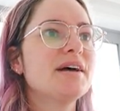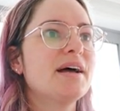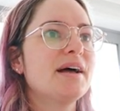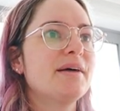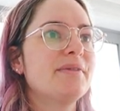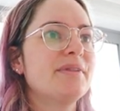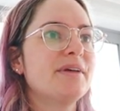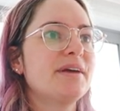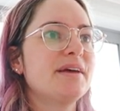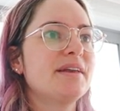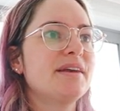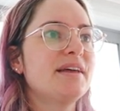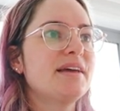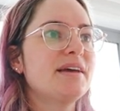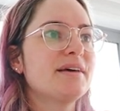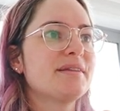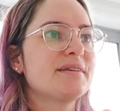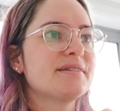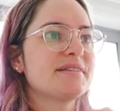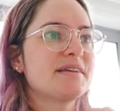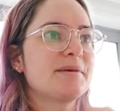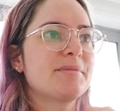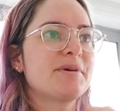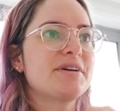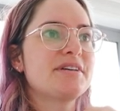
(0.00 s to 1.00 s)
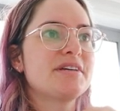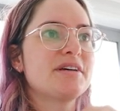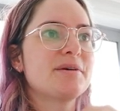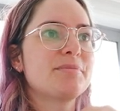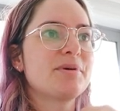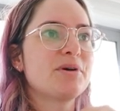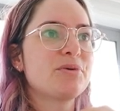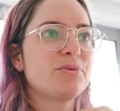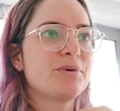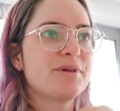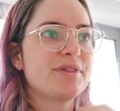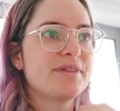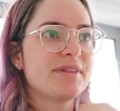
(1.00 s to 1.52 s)
And then here the same idea,
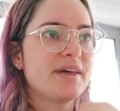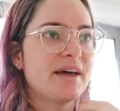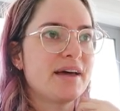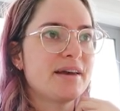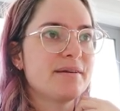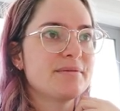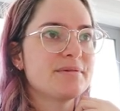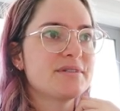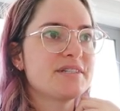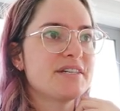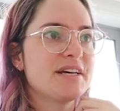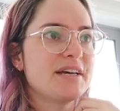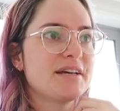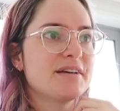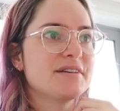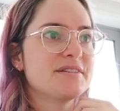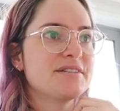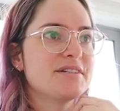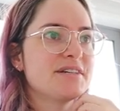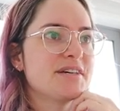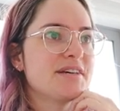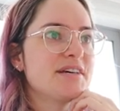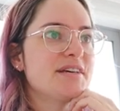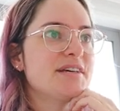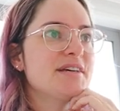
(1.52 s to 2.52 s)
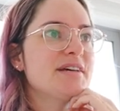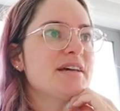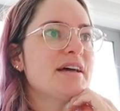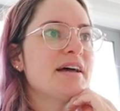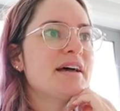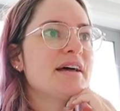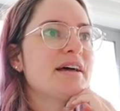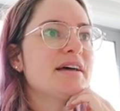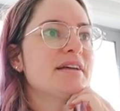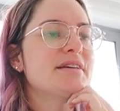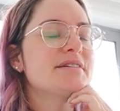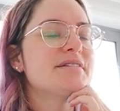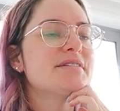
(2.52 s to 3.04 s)
but with that staying sticky
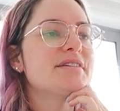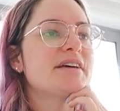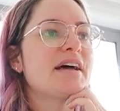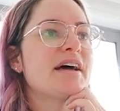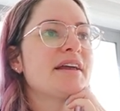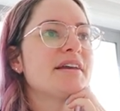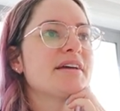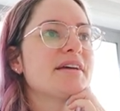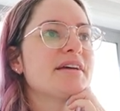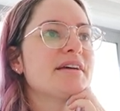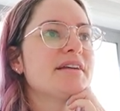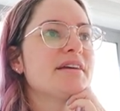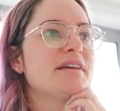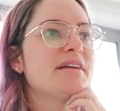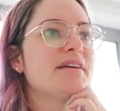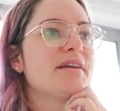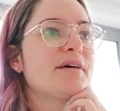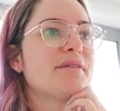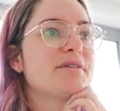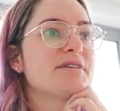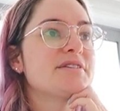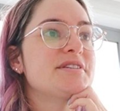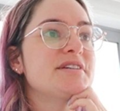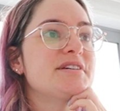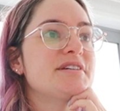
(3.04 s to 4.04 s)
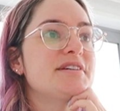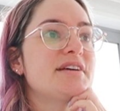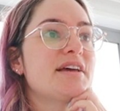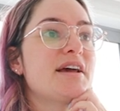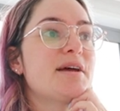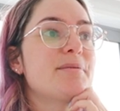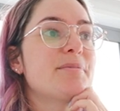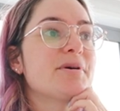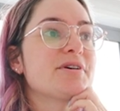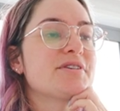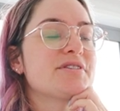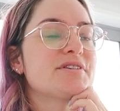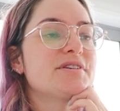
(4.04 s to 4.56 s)
and adding in another
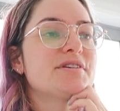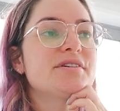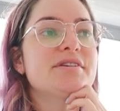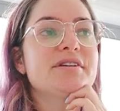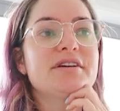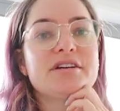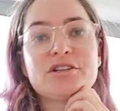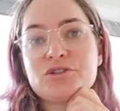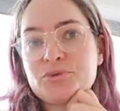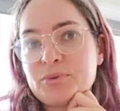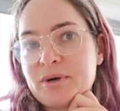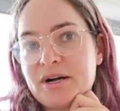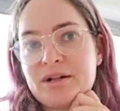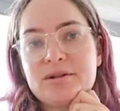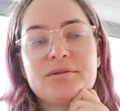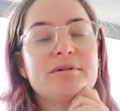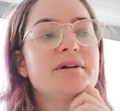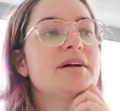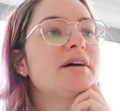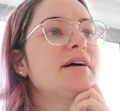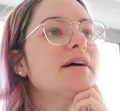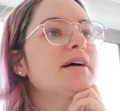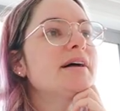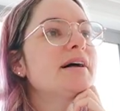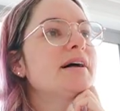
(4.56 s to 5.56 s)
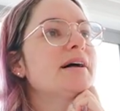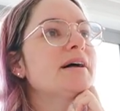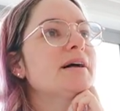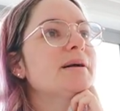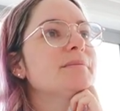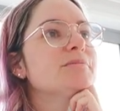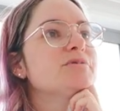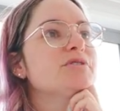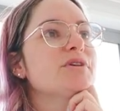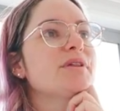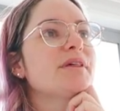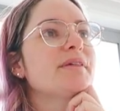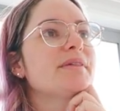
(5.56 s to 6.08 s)
CTA button as well,
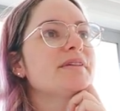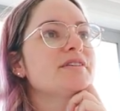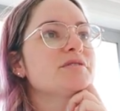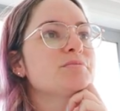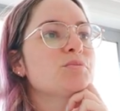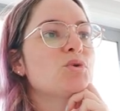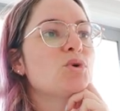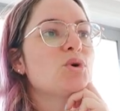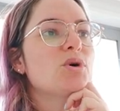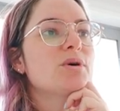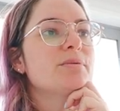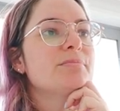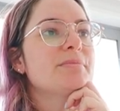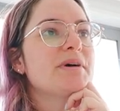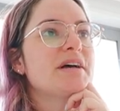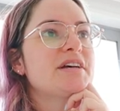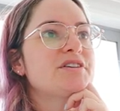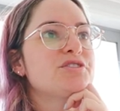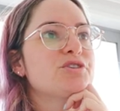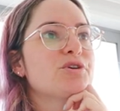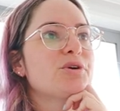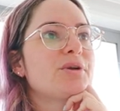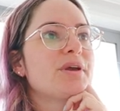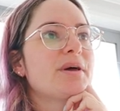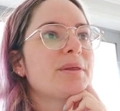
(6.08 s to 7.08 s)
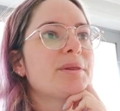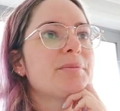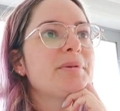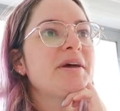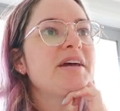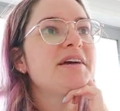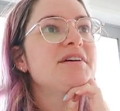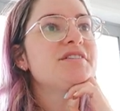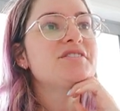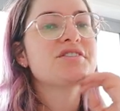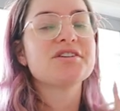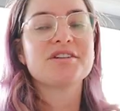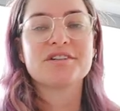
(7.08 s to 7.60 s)
um, so that there's more as you go down the
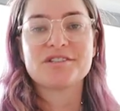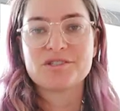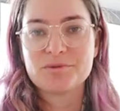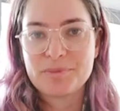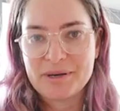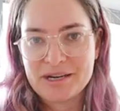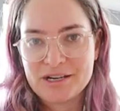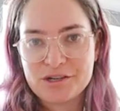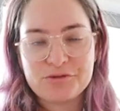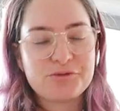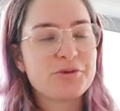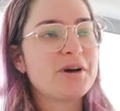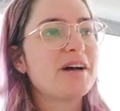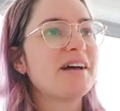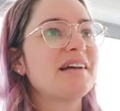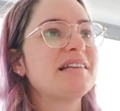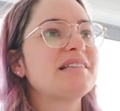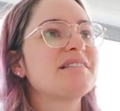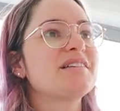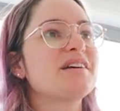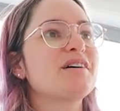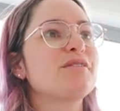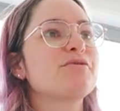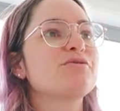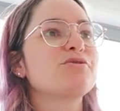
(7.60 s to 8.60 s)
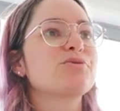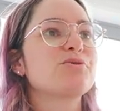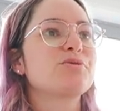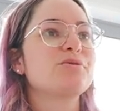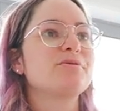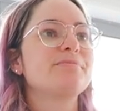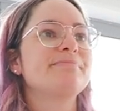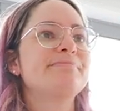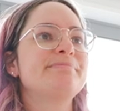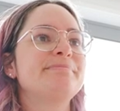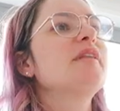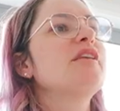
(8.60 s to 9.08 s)
page. It is a page for ads after all.